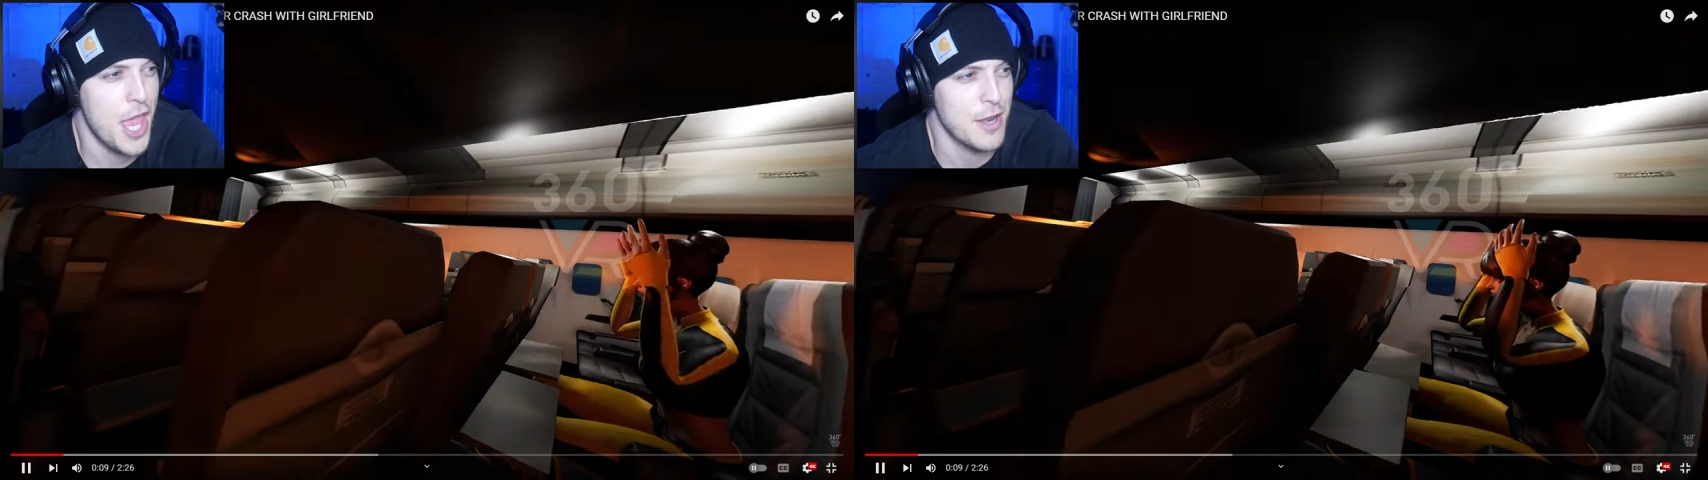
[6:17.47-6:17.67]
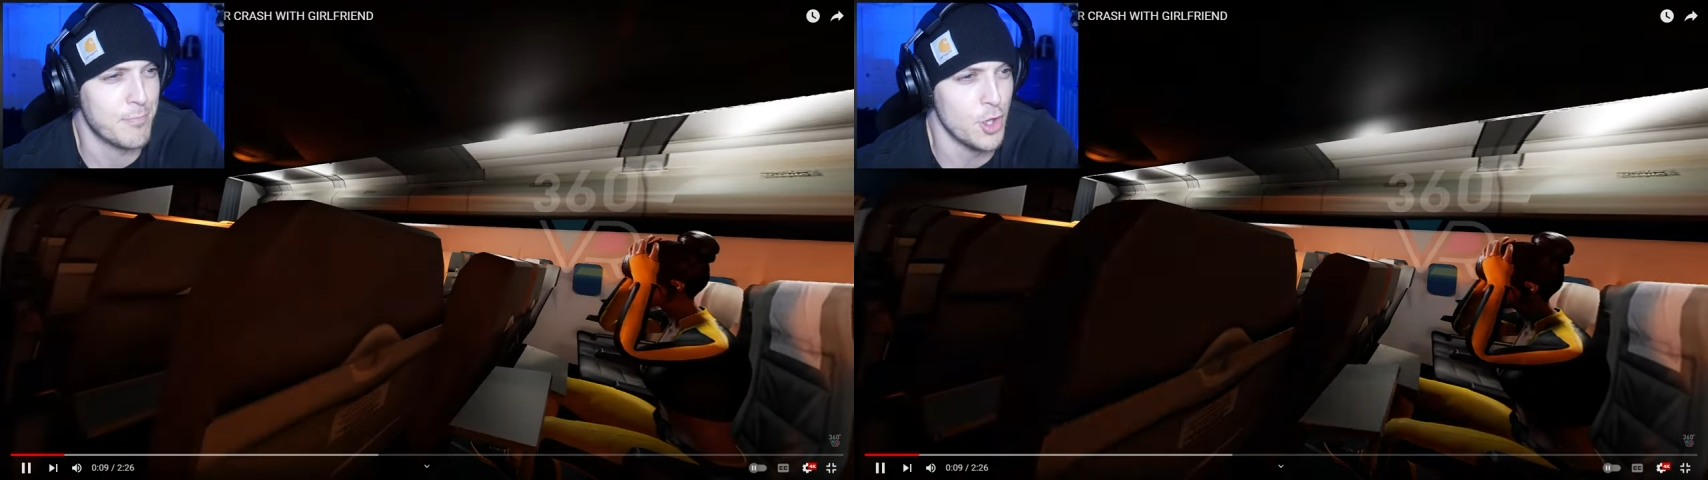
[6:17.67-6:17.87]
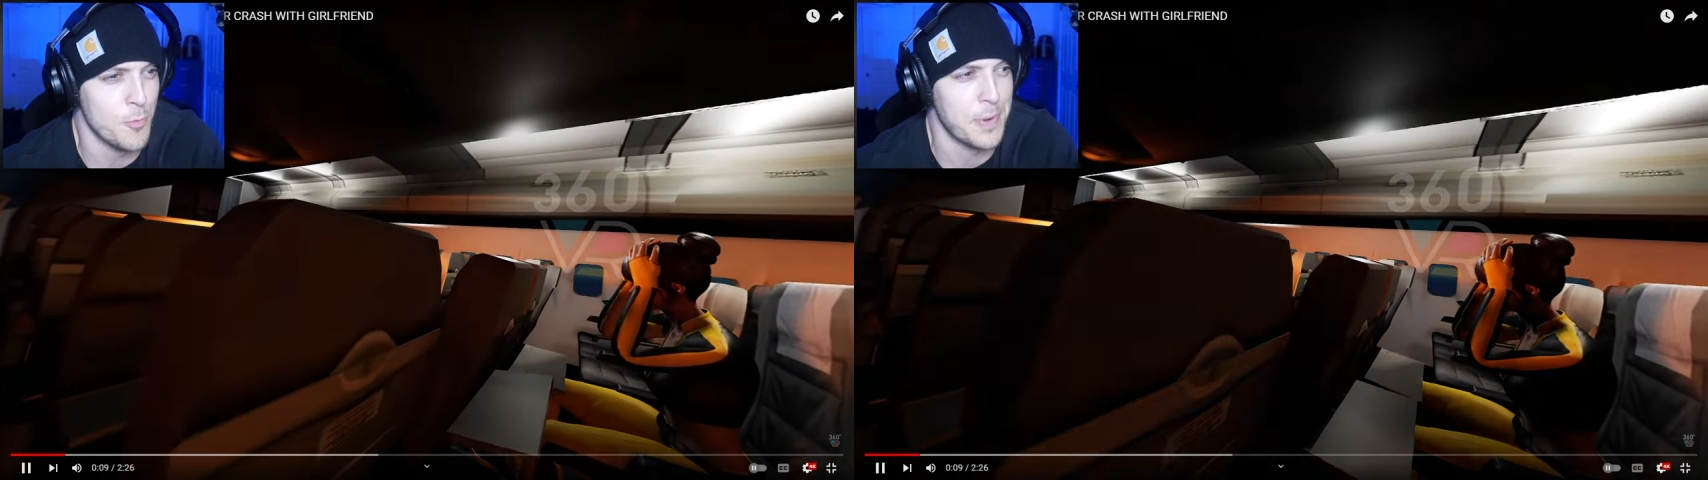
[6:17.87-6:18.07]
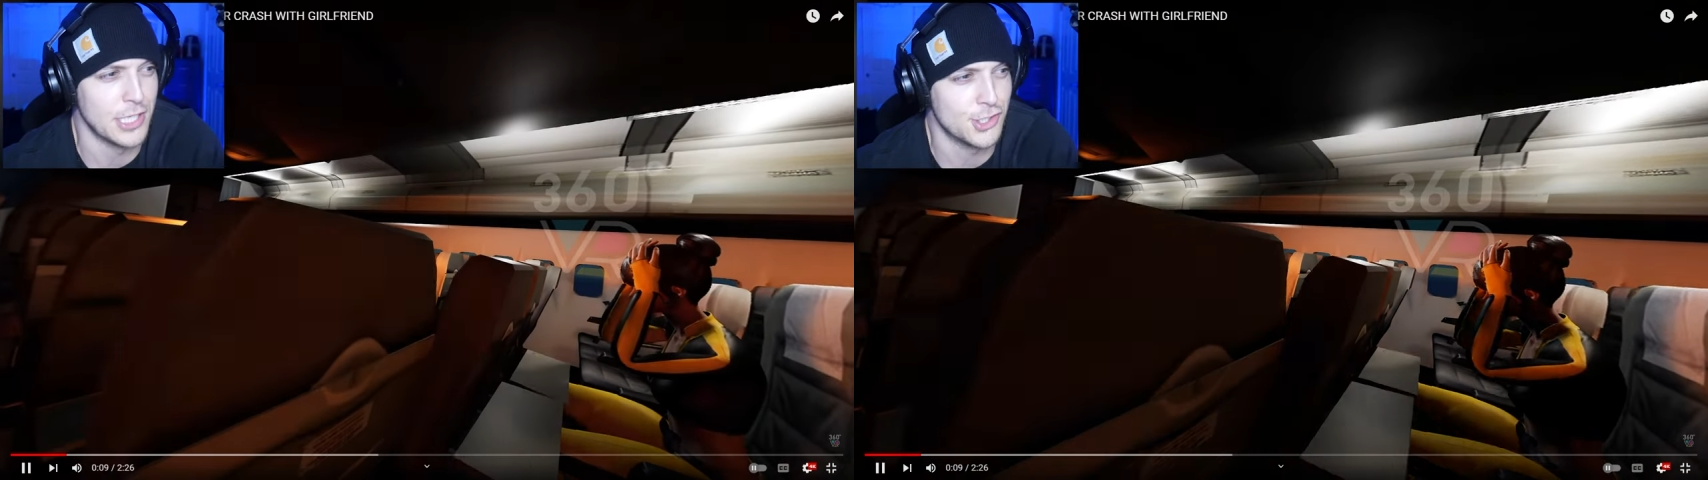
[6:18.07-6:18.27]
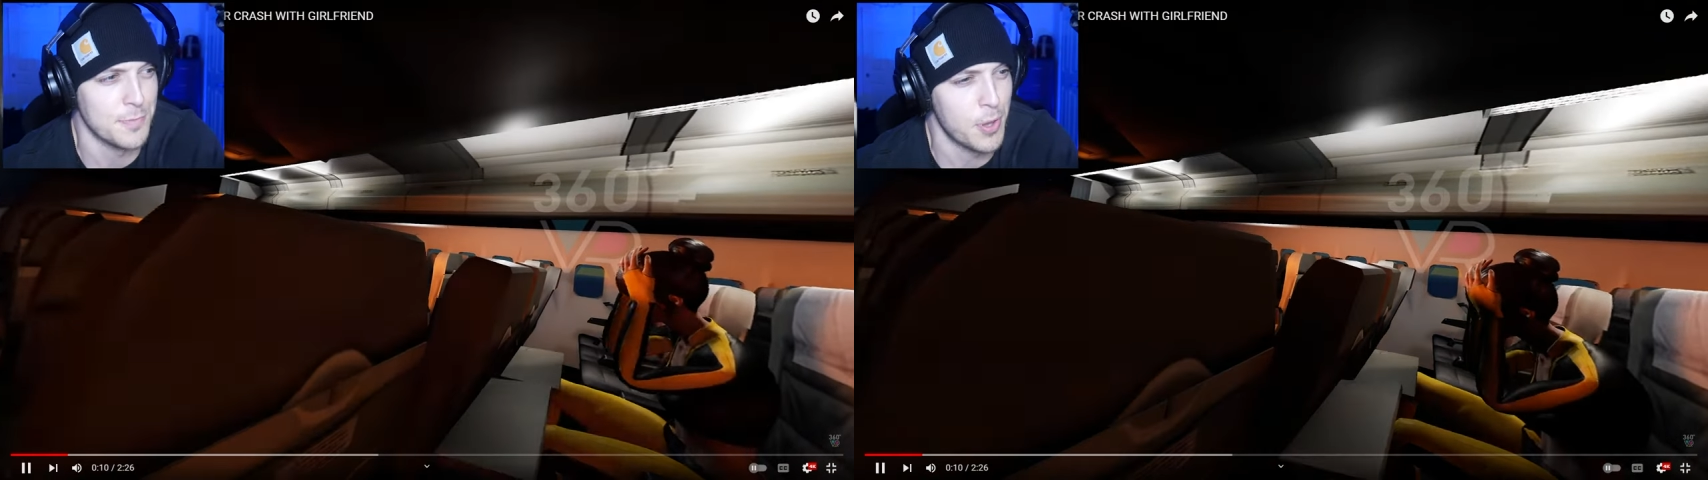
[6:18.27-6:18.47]
then Bloop
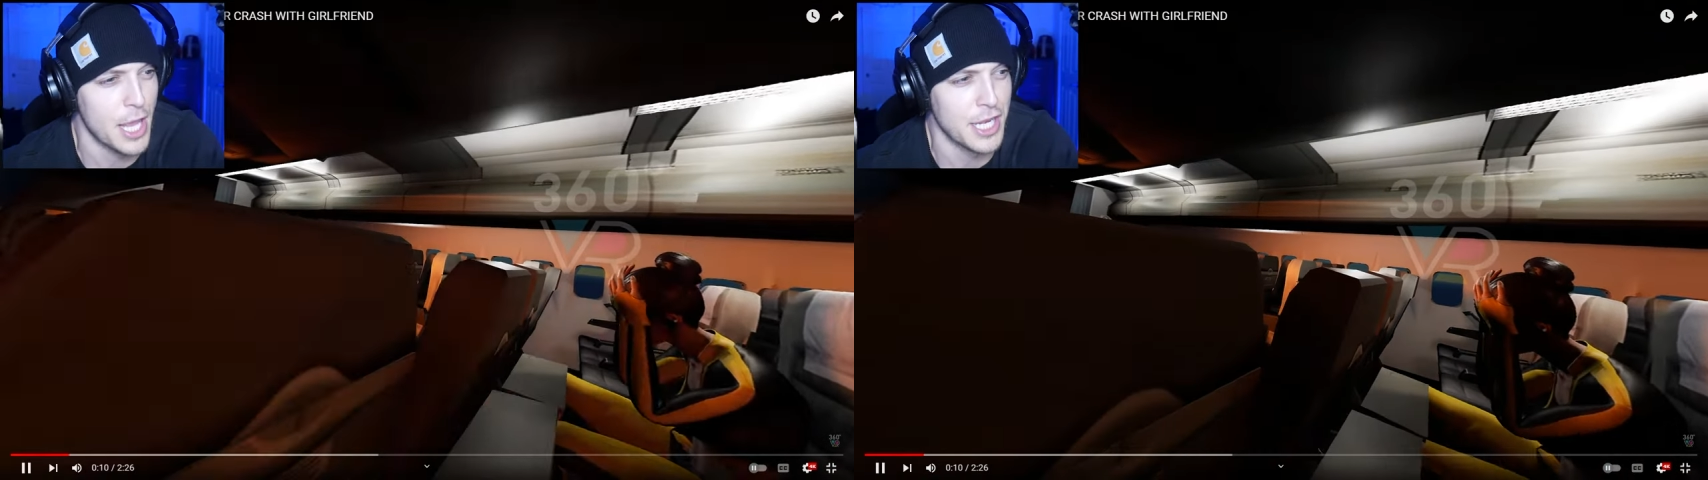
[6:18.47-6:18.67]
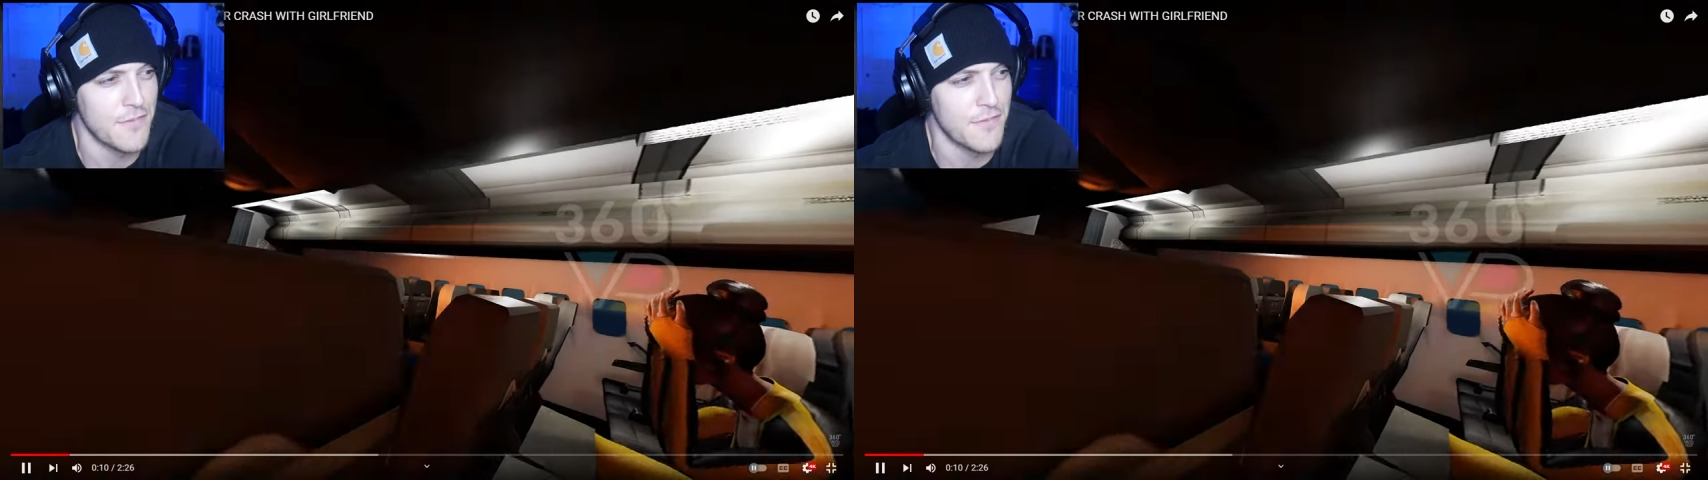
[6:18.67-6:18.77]
eats the plane,